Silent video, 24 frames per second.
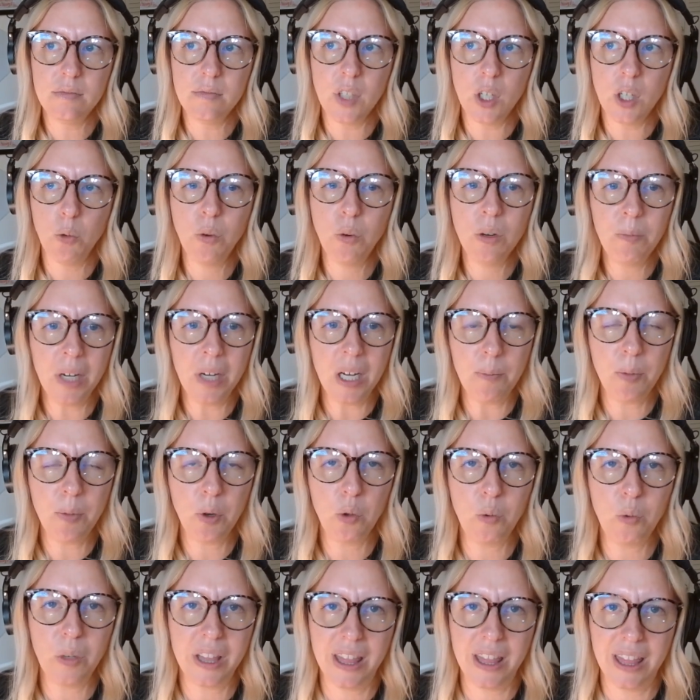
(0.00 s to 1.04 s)
when
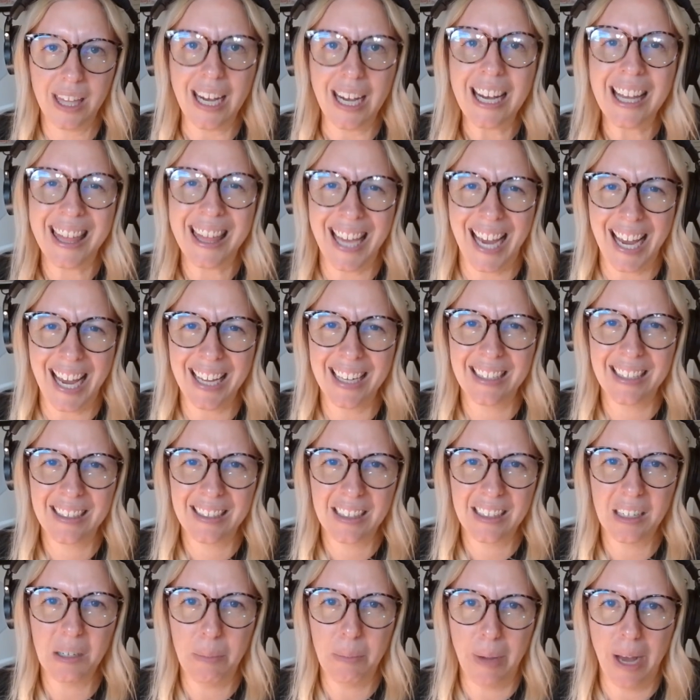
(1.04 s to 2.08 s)
people would think that
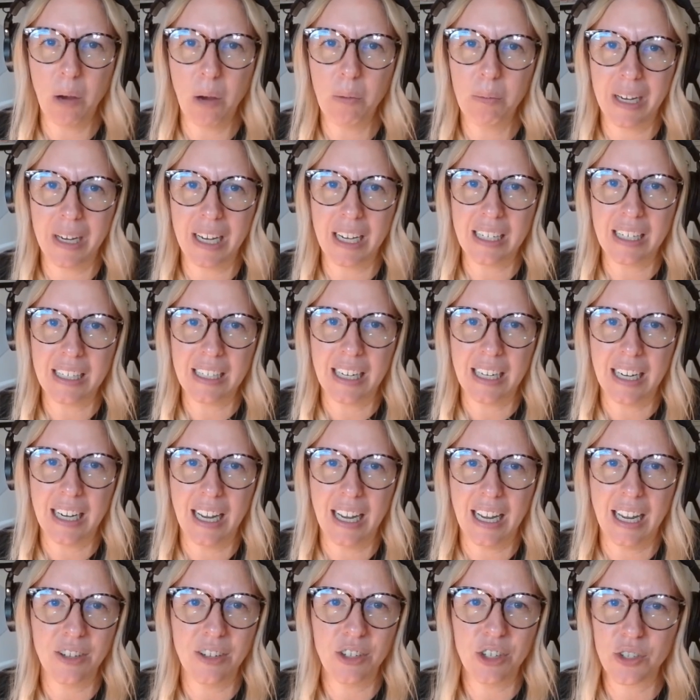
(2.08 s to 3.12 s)
about me
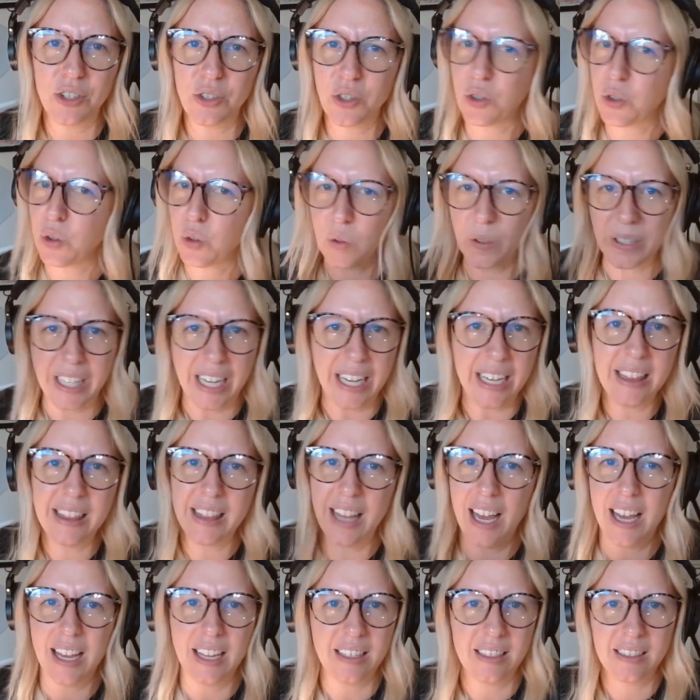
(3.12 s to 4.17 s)
and just create
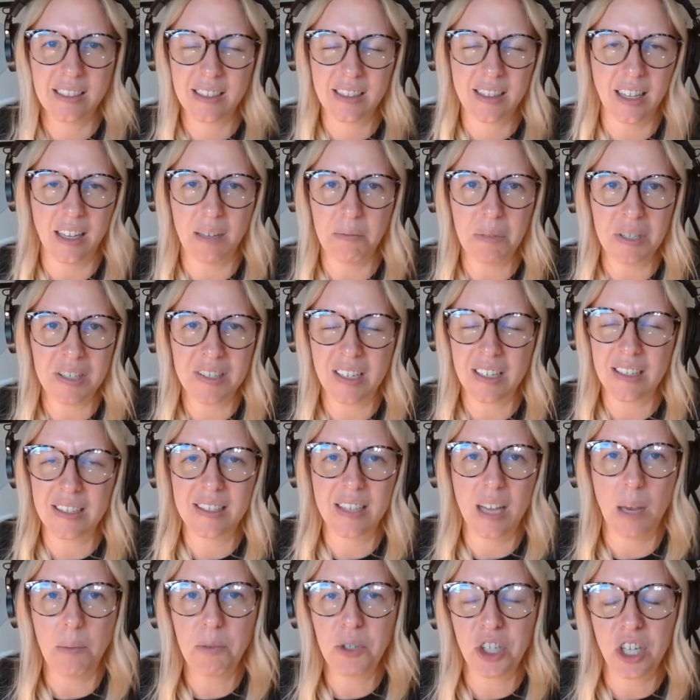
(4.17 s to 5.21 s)
that
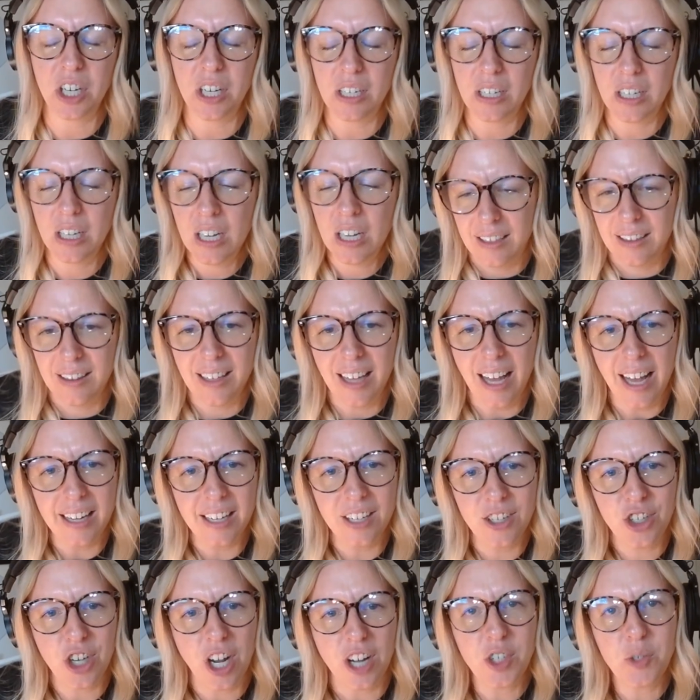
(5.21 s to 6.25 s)
misconception. A lot
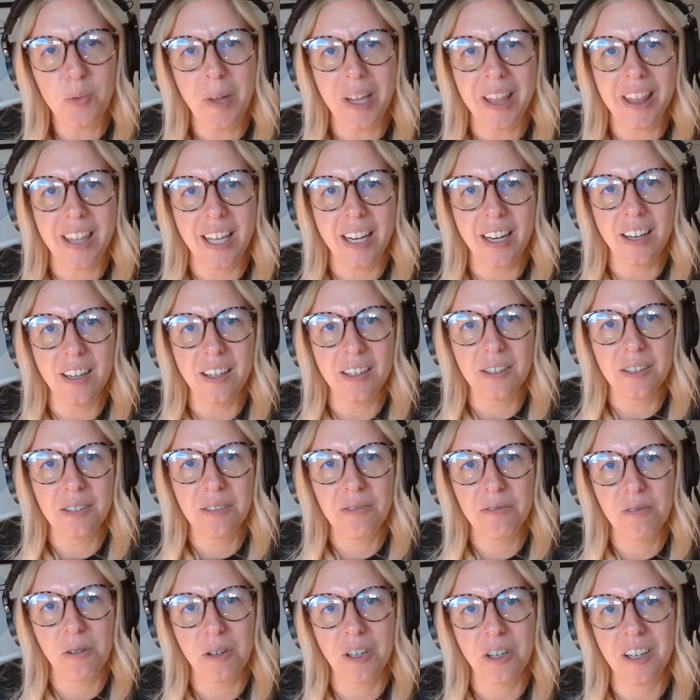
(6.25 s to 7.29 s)
of judgment there
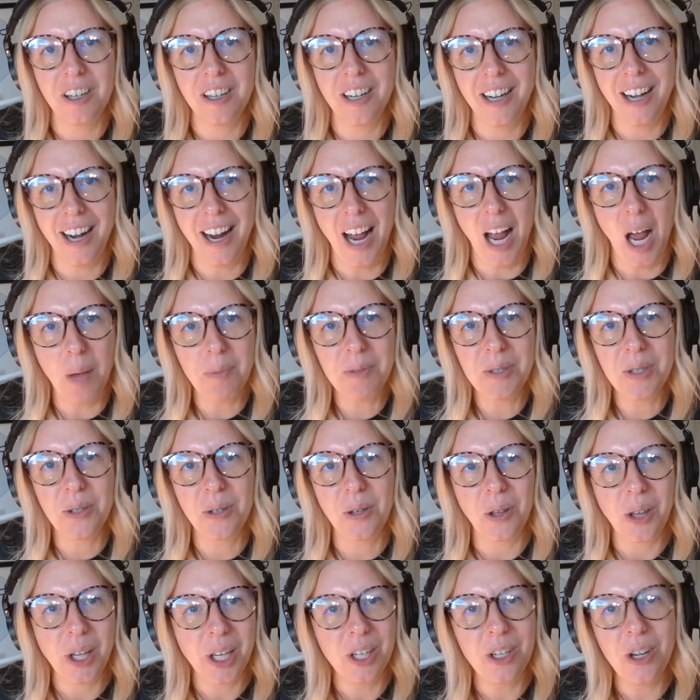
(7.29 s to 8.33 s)
for
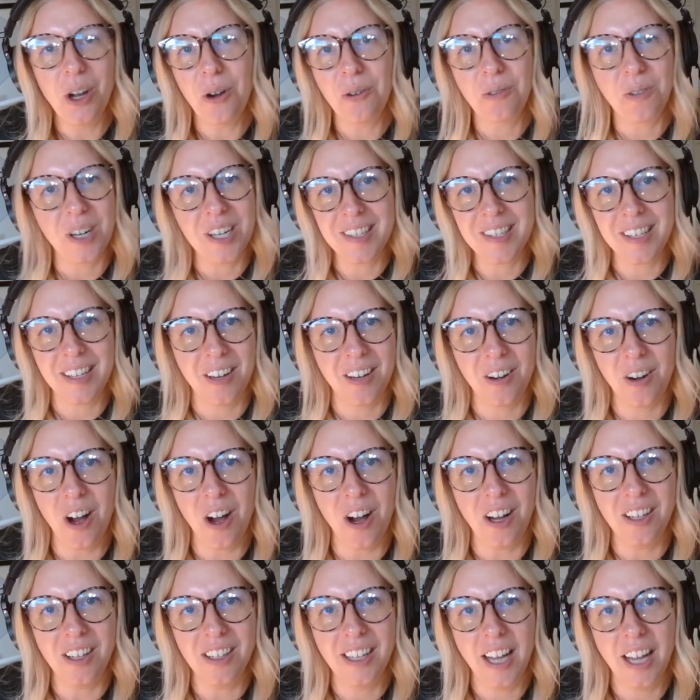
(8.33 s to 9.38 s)
absolutely no reason at
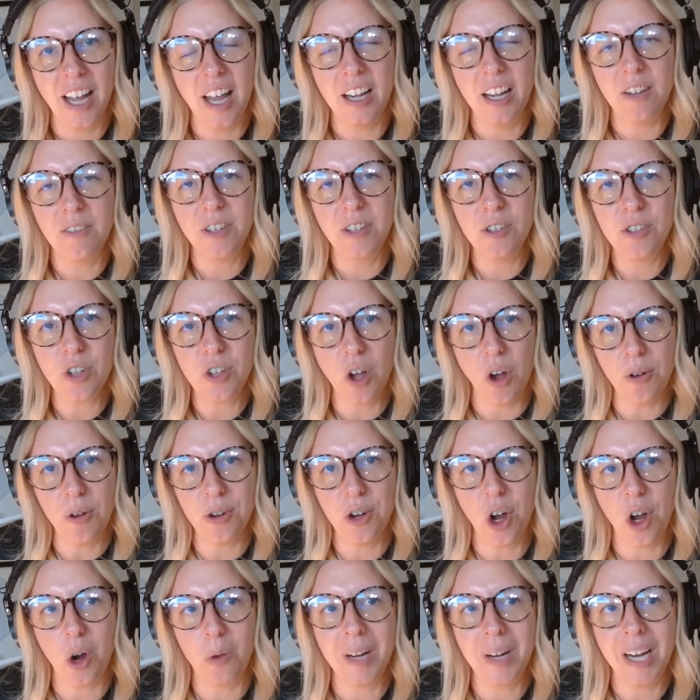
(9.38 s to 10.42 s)
all. And if you don't
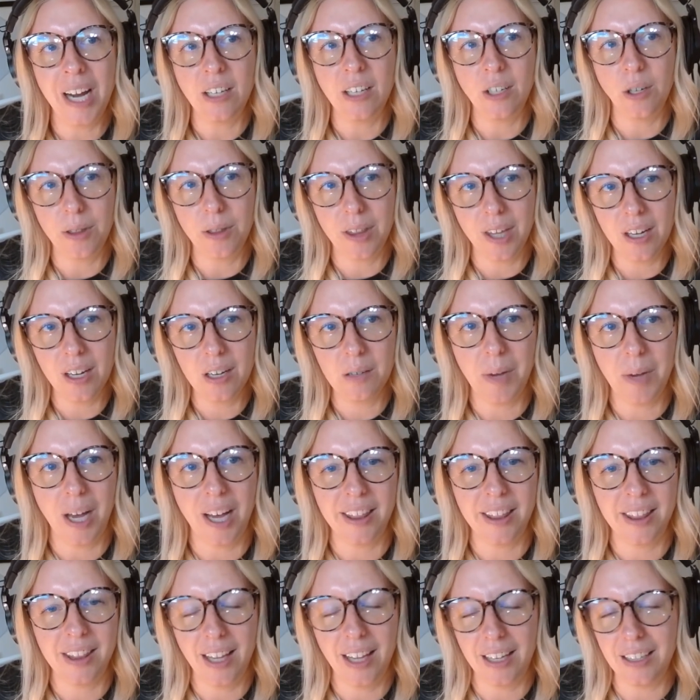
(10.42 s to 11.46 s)
know me and you think
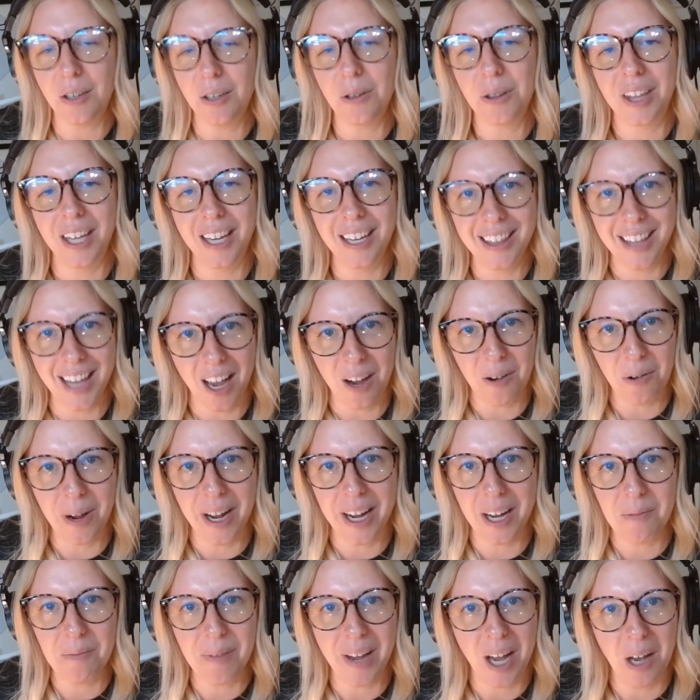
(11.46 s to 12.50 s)
that
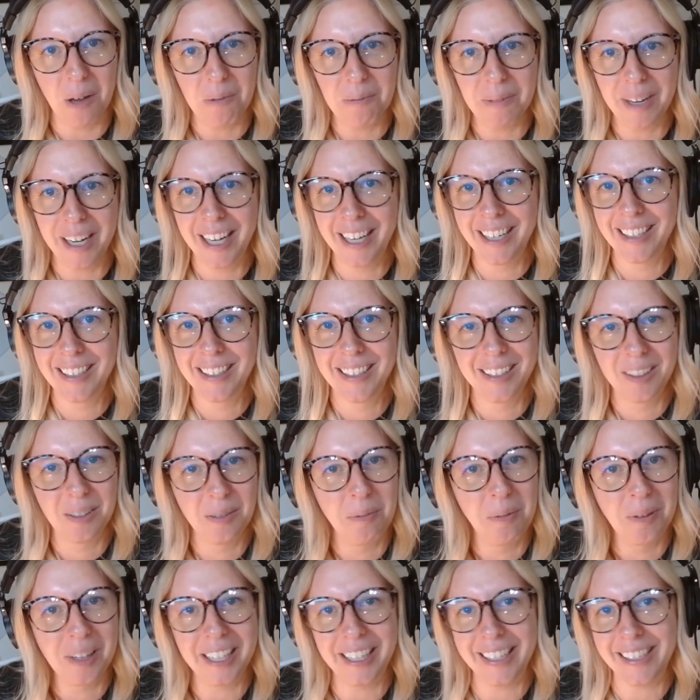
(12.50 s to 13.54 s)
way about me,
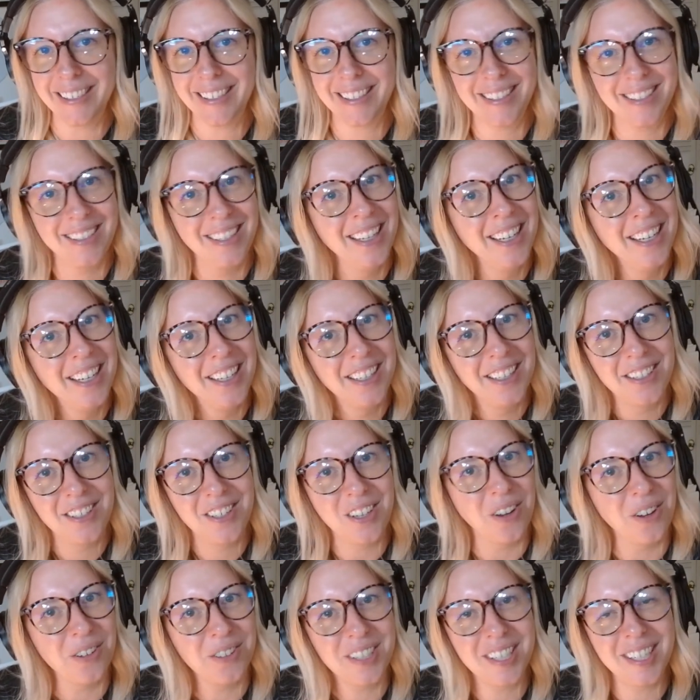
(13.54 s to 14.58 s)
please
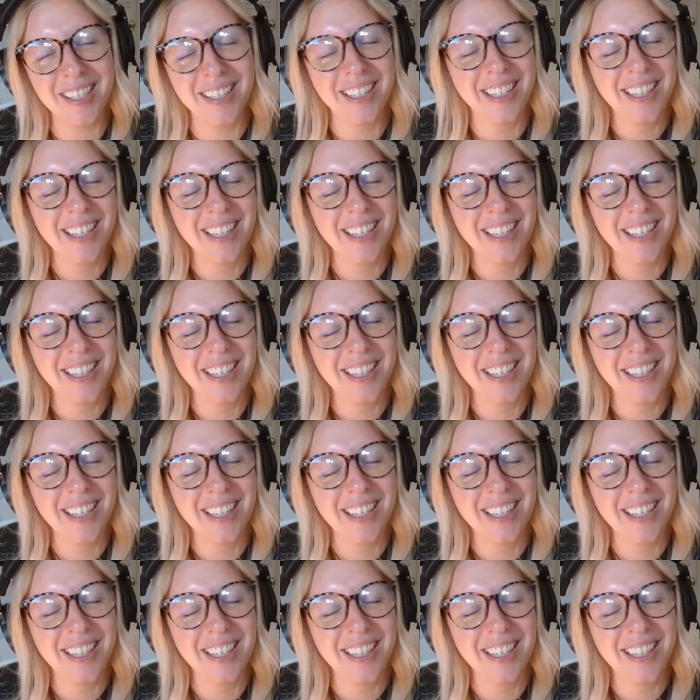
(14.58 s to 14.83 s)
don't